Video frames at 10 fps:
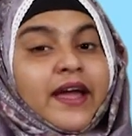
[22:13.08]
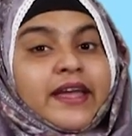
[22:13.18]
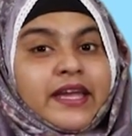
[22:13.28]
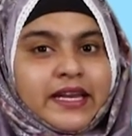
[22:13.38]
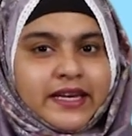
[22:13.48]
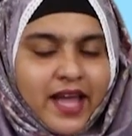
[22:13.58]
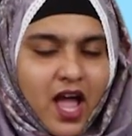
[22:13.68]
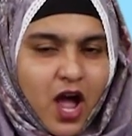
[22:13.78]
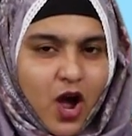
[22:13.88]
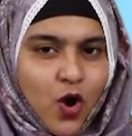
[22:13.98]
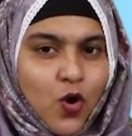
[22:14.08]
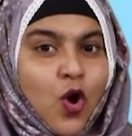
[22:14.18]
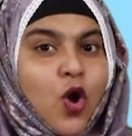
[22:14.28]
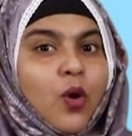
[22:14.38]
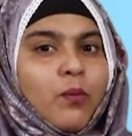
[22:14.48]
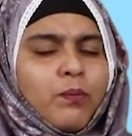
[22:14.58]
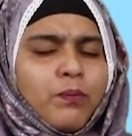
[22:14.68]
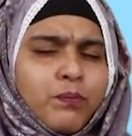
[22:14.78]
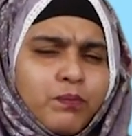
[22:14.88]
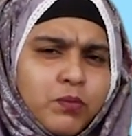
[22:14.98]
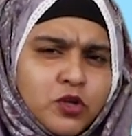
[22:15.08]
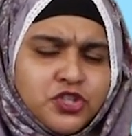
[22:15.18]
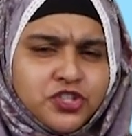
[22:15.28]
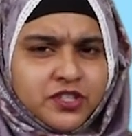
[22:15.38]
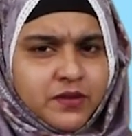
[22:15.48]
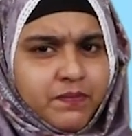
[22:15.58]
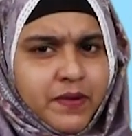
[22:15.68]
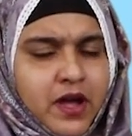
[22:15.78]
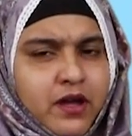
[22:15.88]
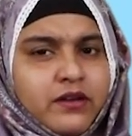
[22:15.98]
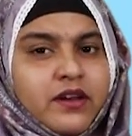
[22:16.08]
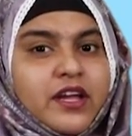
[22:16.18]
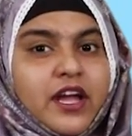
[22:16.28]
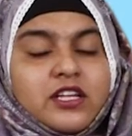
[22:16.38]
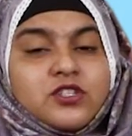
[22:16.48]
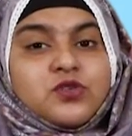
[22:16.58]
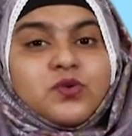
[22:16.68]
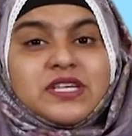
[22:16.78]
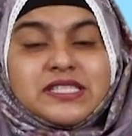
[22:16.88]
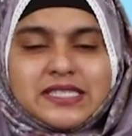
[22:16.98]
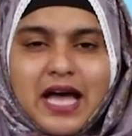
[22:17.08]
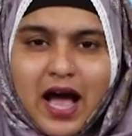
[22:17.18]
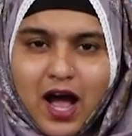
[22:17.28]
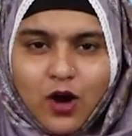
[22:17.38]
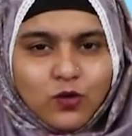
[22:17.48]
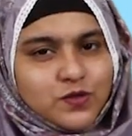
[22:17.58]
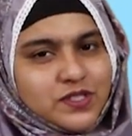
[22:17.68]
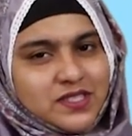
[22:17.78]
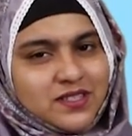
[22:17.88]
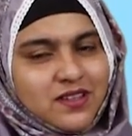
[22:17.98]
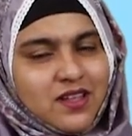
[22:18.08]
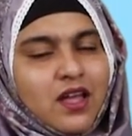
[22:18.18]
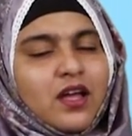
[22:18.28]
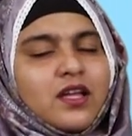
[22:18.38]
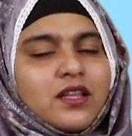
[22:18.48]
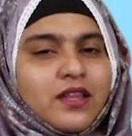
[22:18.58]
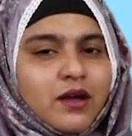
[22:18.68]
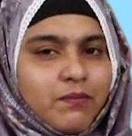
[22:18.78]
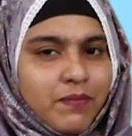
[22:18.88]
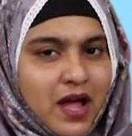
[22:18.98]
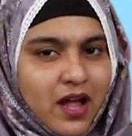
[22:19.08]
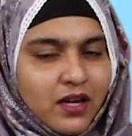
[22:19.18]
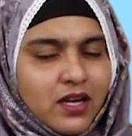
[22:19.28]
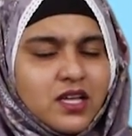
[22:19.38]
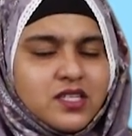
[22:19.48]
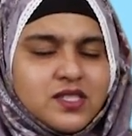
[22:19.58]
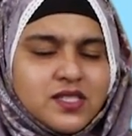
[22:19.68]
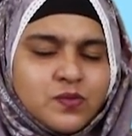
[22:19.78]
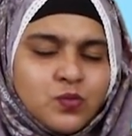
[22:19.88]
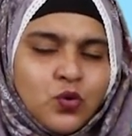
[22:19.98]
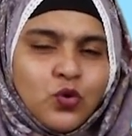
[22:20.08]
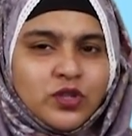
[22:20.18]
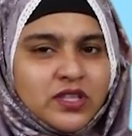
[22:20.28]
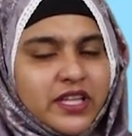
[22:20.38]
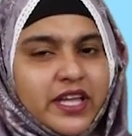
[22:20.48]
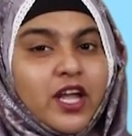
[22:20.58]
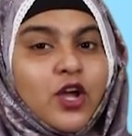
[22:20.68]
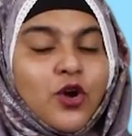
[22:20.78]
He now pushed the bun into his house. The bun smoothly